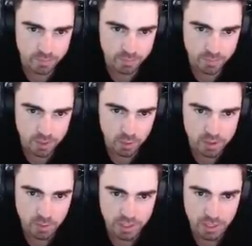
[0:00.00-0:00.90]
He wants
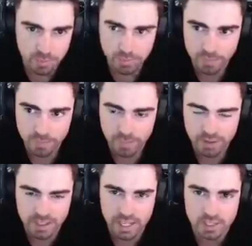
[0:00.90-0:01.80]
to pick up
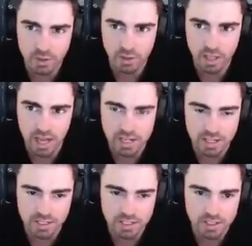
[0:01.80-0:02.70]
the Ezreal, and he
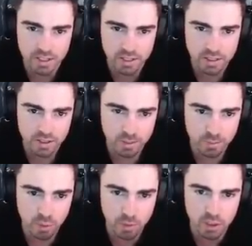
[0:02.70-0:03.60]
does.
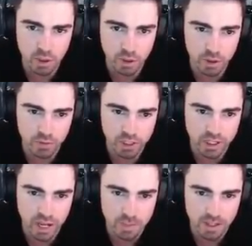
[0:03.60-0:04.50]
Probably don't go for the
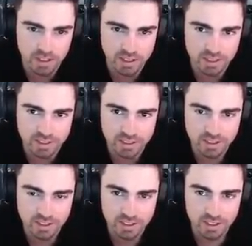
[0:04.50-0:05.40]
Karma.
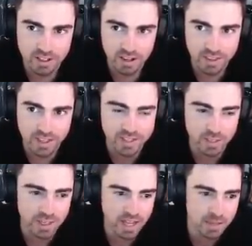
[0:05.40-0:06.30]
And that's going to
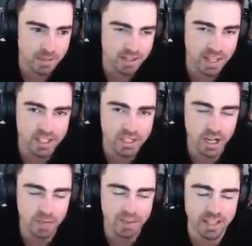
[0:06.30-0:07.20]
be game, ladies and
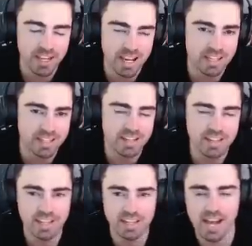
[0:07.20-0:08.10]
gentlemen. That's
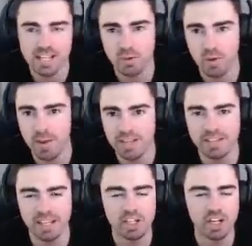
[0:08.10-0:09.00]
Andyzz, Yasuo,
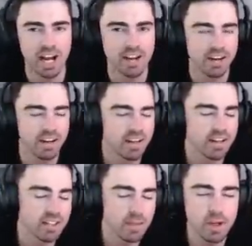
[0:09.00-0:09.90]
best in China.
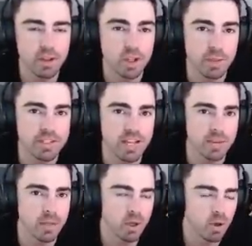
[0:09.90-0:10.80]
Let me know in the comments down
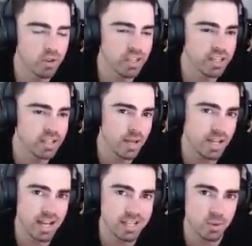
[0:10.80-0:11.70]
below who you think is the better
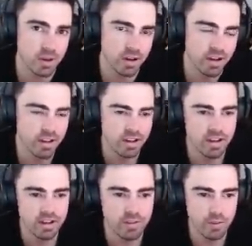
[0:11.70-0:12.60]
Yasuo.
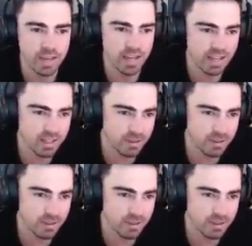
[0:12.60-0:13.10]
For me,